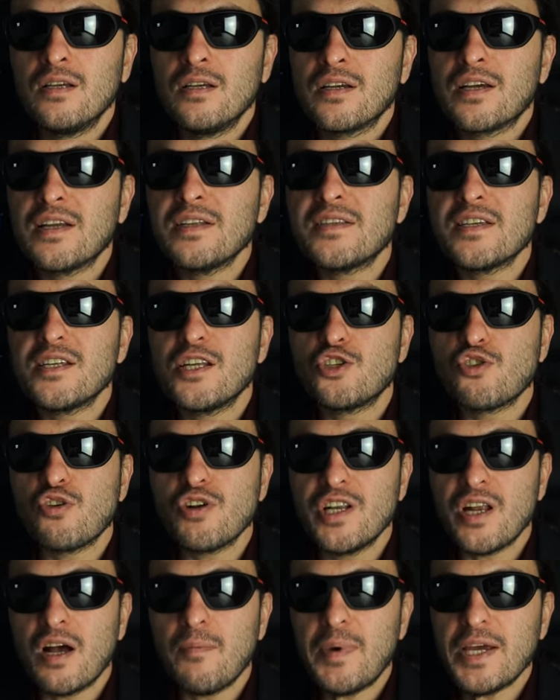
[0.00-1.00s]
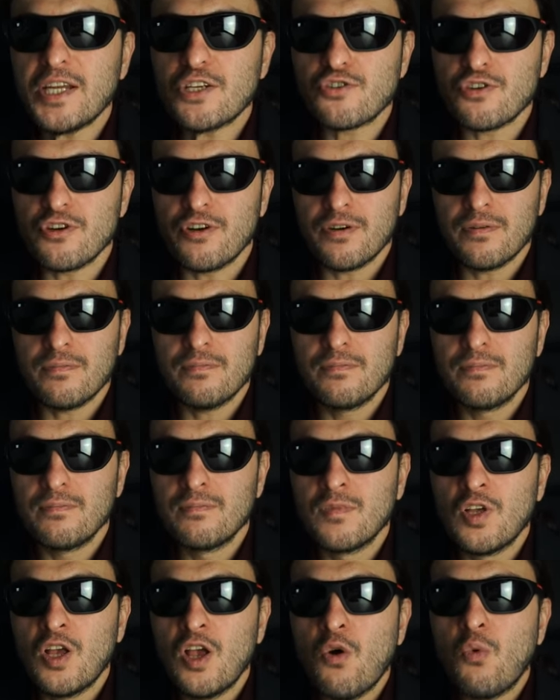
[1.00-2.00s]
Consider joining our Patreon,
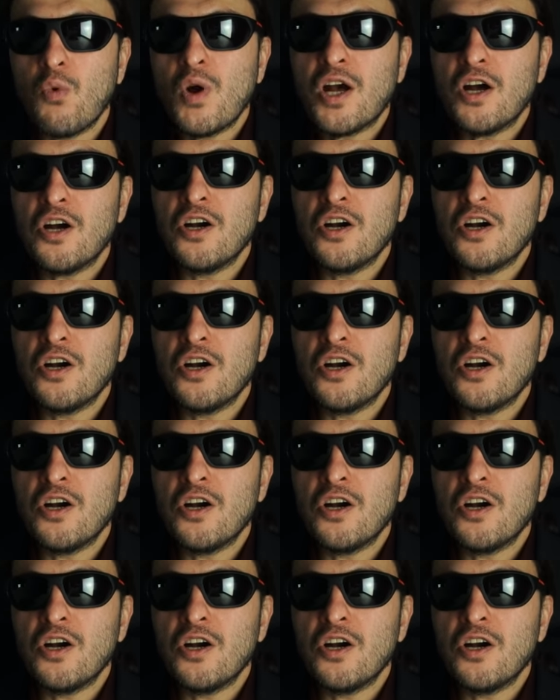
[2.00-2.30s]
where